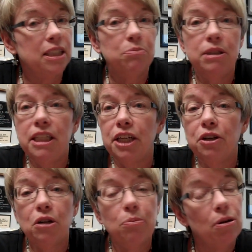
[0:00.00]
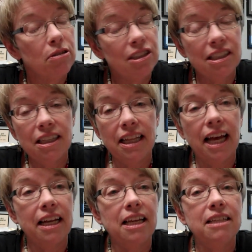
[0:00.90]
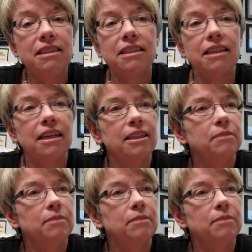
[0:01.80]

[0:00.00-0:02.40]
this particular person that he's